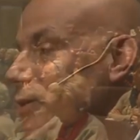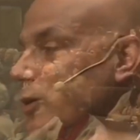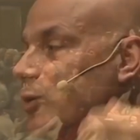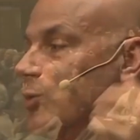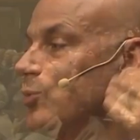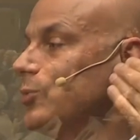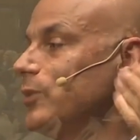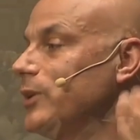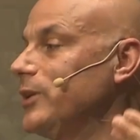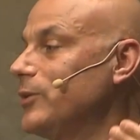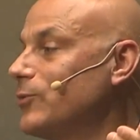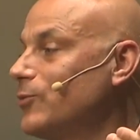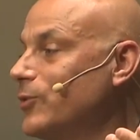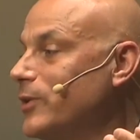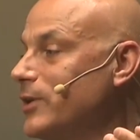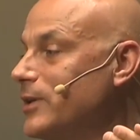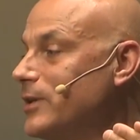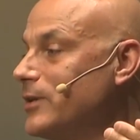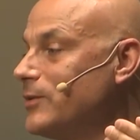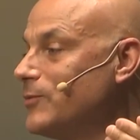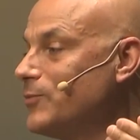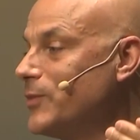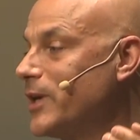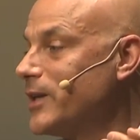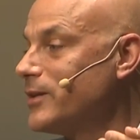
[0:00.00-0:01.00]
only
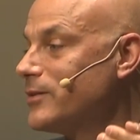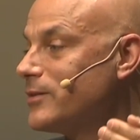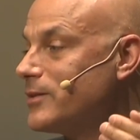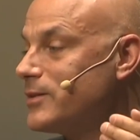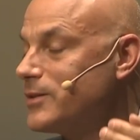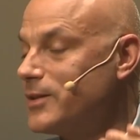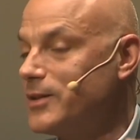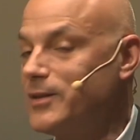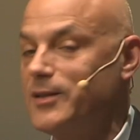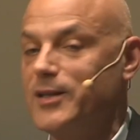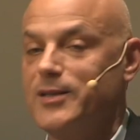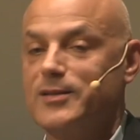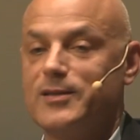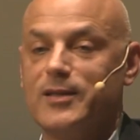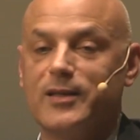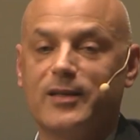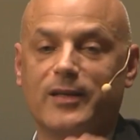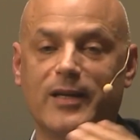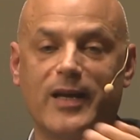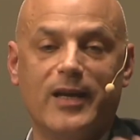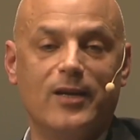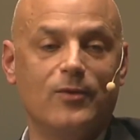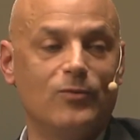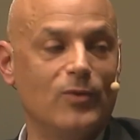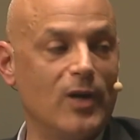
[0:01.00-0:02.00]
read Mendelsohn as a
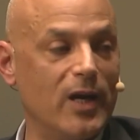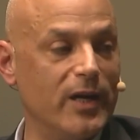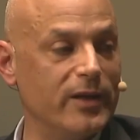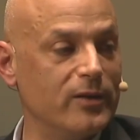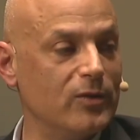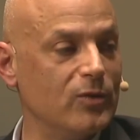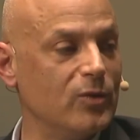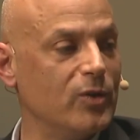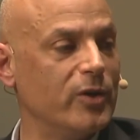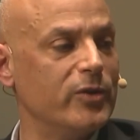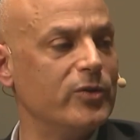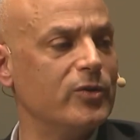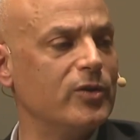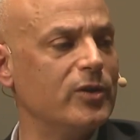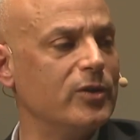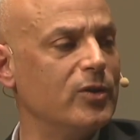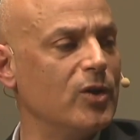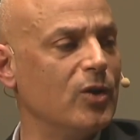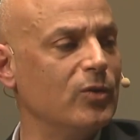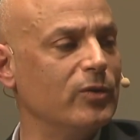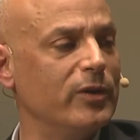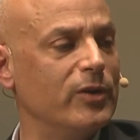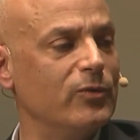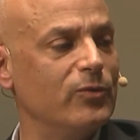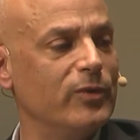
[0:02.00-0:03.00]
gay writer, or you can
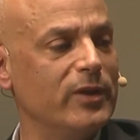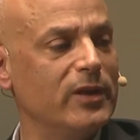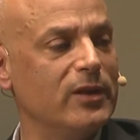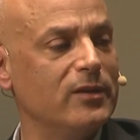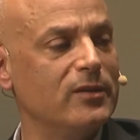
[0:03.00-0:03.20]
only read...